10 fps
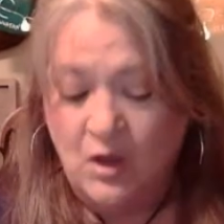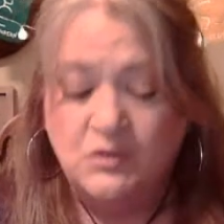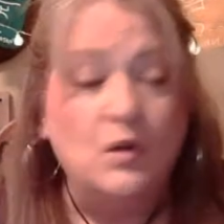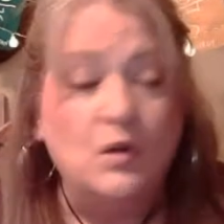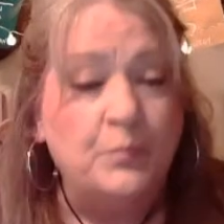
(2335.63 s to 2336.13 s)

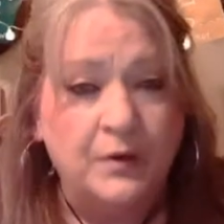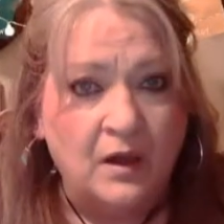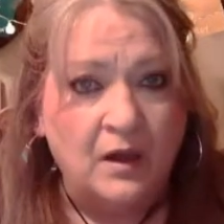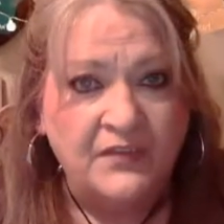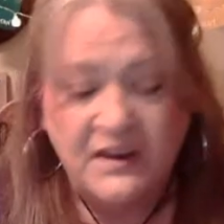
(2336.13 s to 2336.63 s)
Don't put
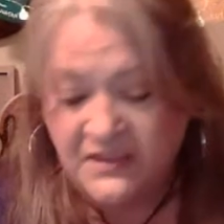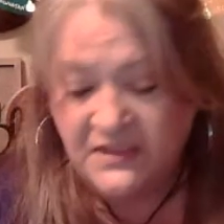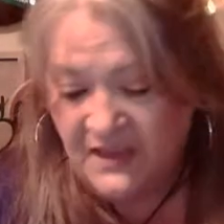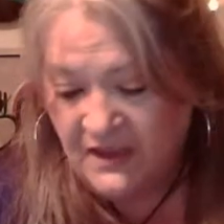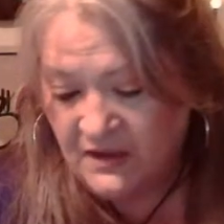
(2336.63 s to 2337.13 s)
off
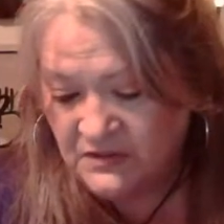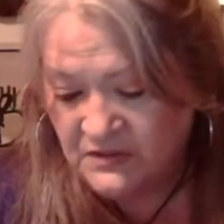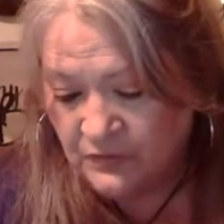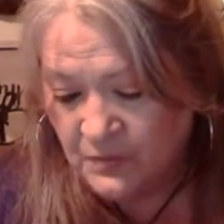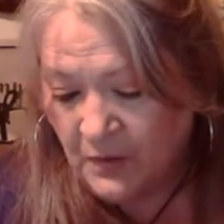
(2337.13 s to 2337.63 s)
anything
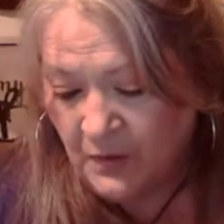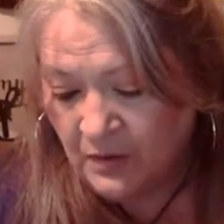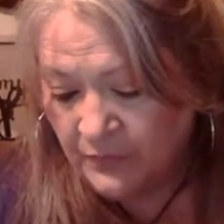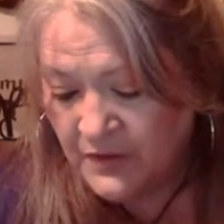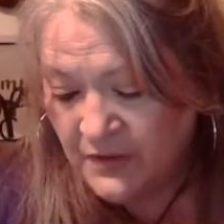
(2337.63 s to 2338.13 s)
until
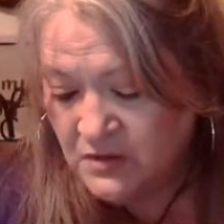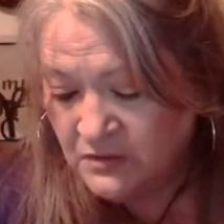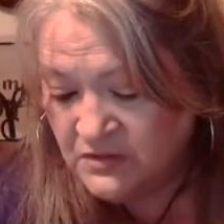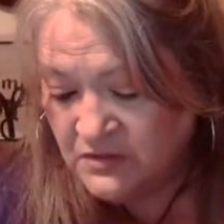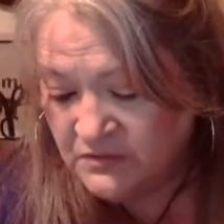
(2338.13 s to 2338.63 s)
tomorrow that you
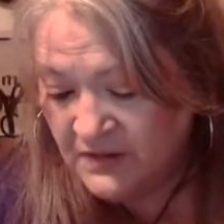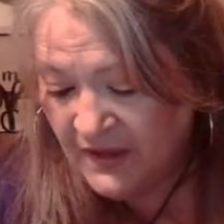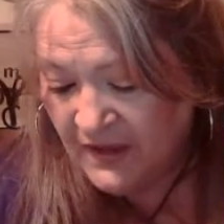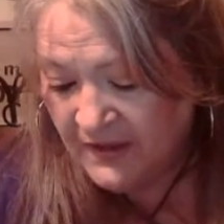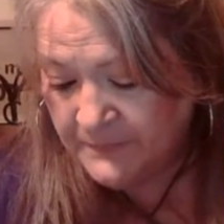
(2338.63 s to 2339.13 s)
can do
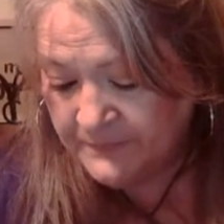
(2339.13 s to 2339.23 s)
today.